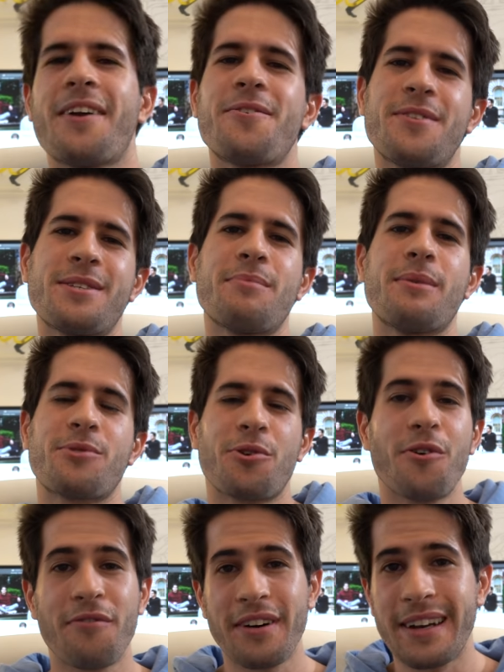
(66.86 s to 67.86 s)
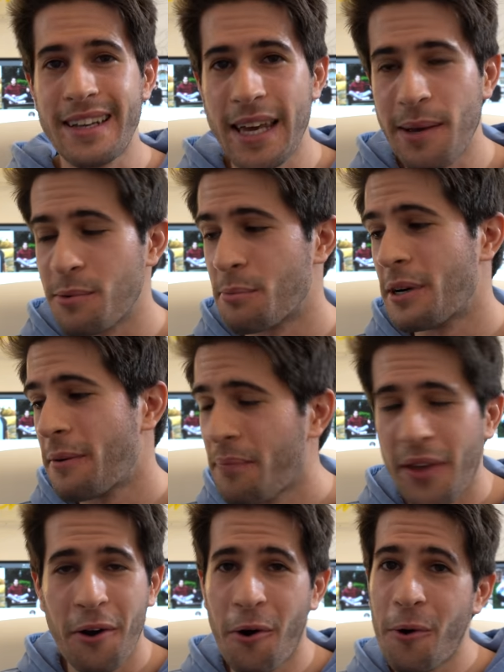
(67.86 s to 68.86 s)
I know these memes are all fun and games, but
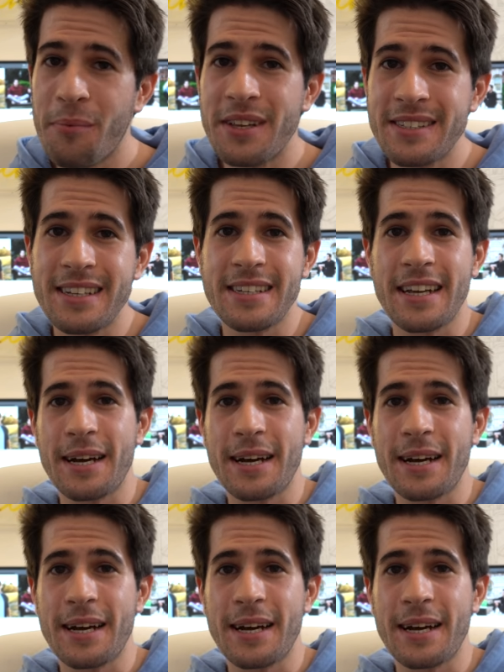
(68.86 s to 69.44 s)
I hope this doesn't